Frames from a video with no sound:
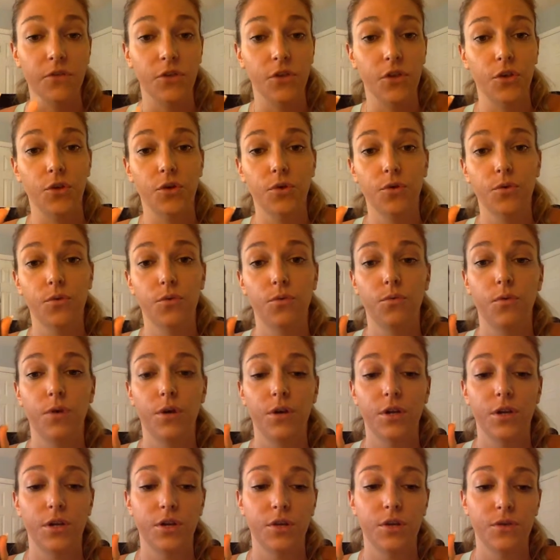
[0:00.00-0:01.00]
you want
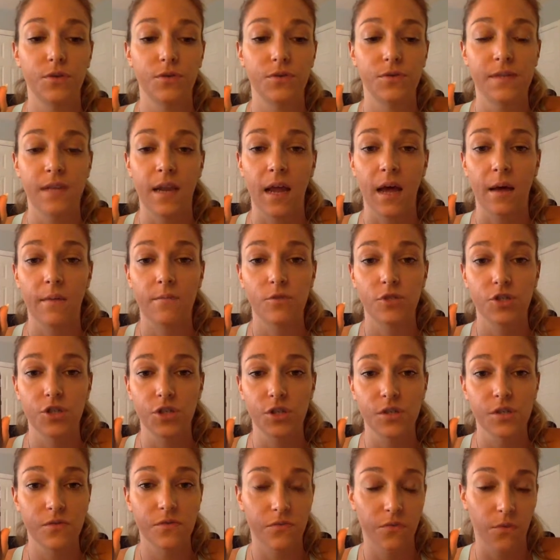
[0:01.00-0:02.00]
to use an app
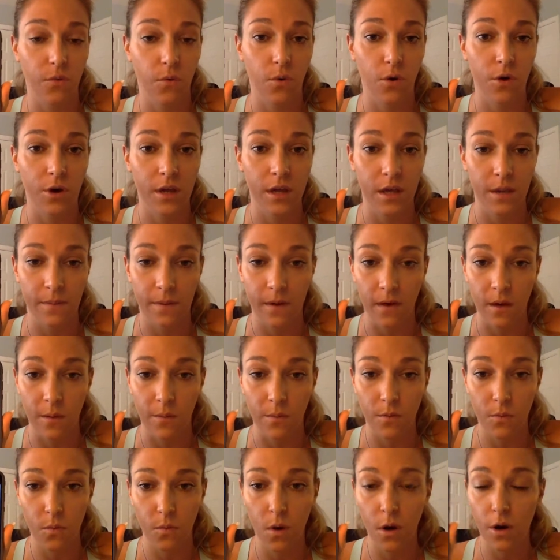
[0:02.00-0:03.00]
just for keeping up
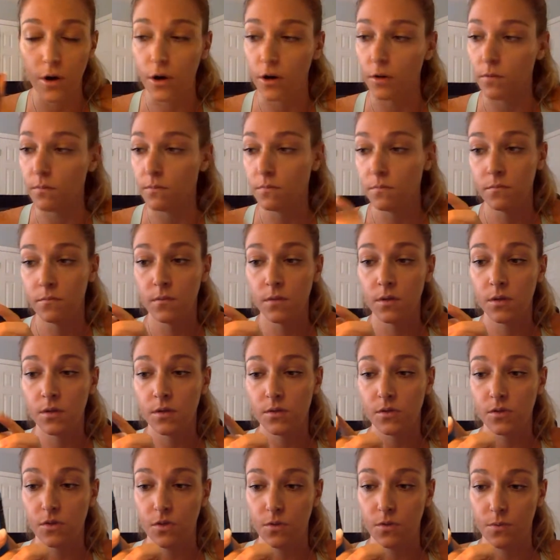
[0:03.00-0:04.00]
with water,
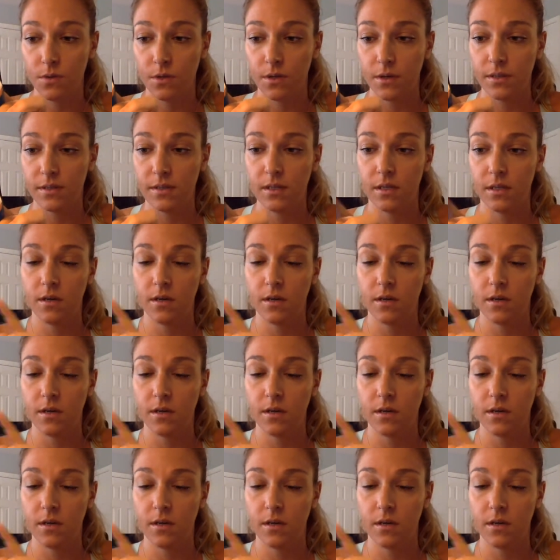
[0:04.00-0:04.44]
super easy